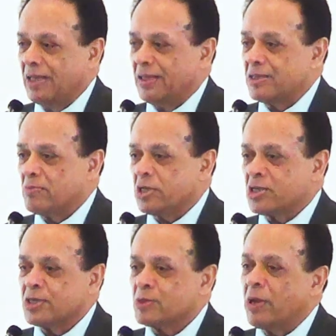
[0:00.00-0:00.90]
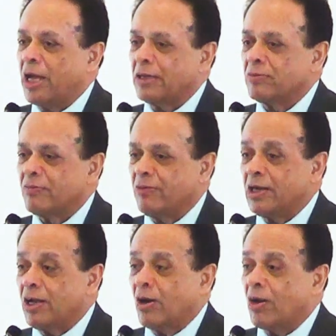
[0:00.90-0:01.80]
There's a businessman,
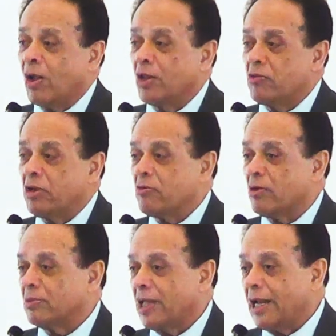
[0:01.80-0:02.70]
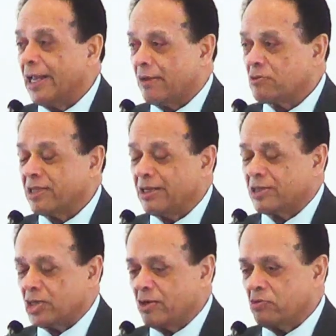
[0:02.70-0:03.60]
went down all the way from Delhi, I've
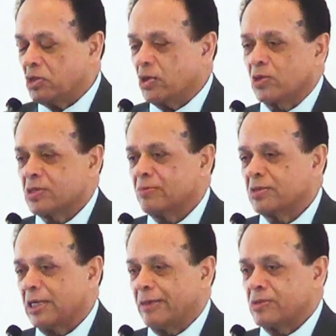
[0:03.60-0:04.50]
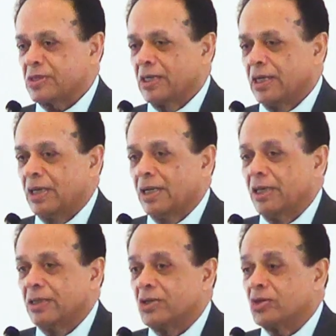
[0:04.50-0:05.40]
shared with you all sometimes,
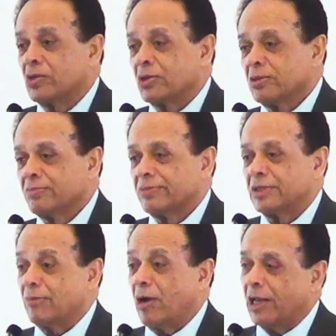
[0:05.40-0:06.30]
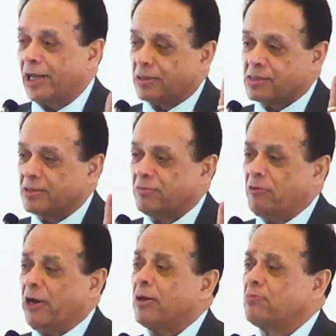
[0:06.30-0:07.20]
to Himalayas,
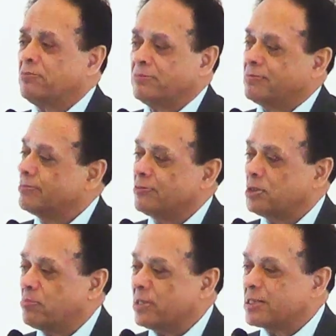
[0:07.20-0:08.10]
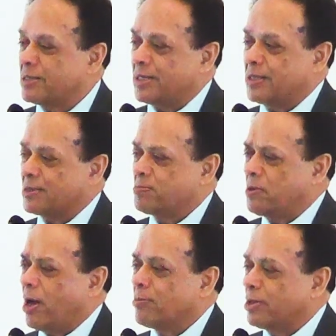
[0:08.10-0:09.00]
fed up with business,
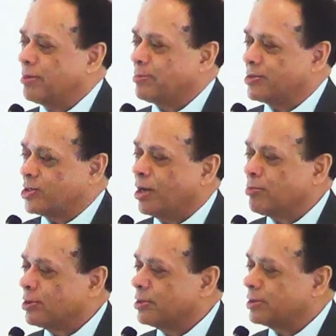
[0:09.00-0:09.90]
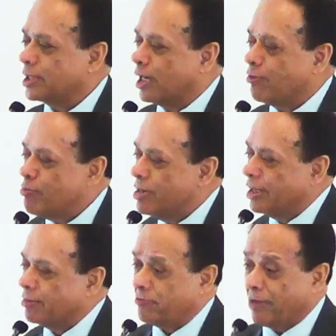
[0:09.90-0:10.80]
problems, trouble,
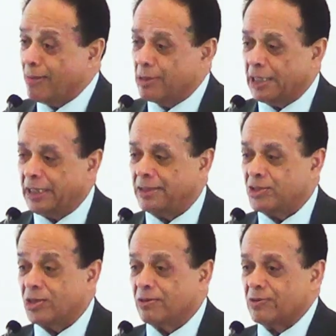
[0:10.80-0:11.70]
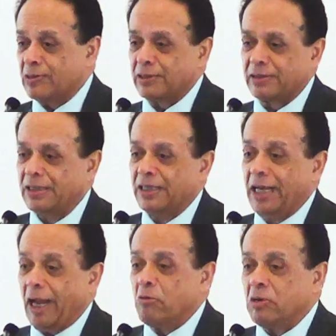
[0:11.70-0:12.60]
government, family, children.
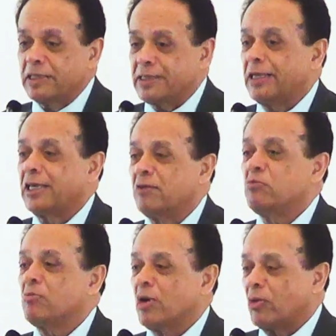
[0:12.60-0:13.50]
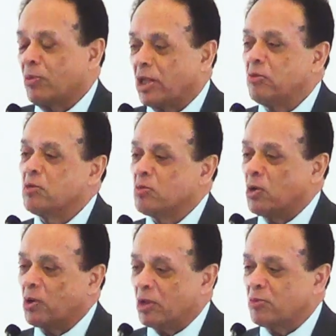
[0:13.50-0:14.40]
Everybody saying, give me more, give me
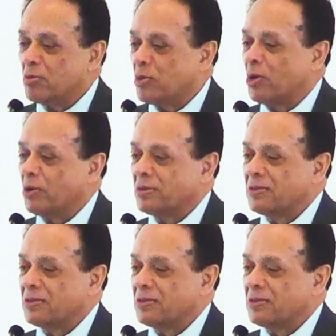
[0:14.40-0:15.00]
more, give me more.